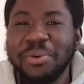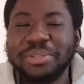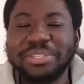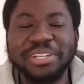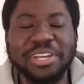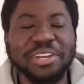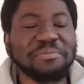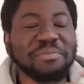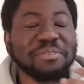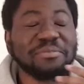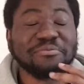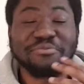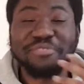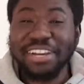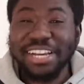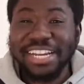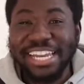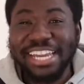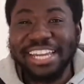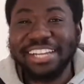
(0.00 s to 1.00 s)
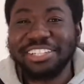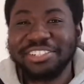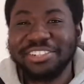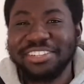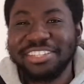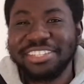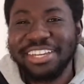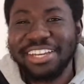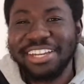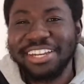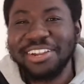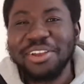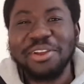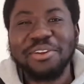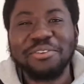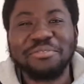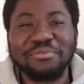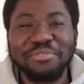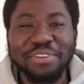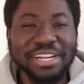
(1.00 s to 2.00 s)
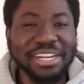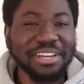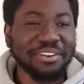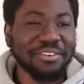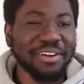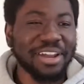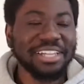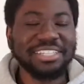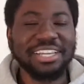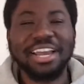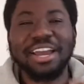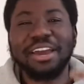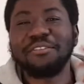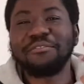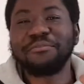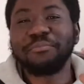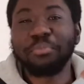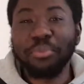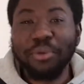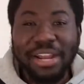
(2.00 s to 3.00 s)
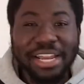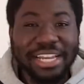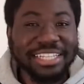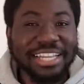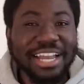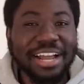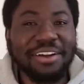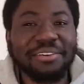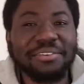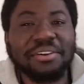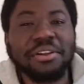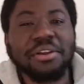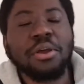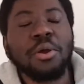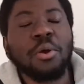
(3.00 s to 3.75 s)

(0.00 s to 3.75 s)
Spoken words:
It's going to be really interesting, really great to kind of break down